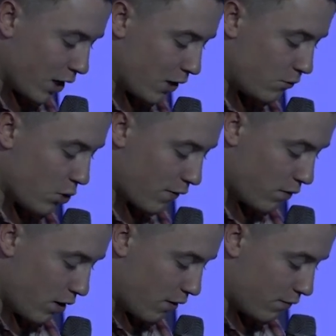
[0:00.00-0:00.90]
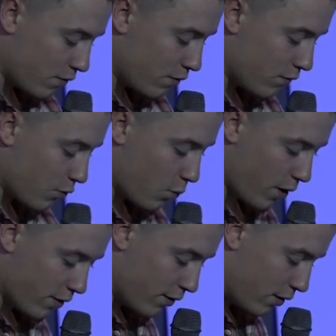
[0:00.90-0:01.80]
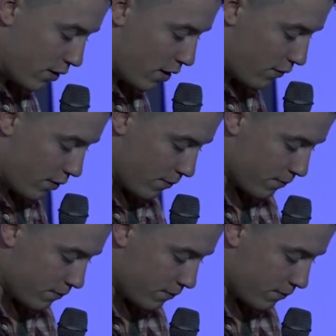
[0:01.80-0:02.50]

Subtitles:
if you have love for one another."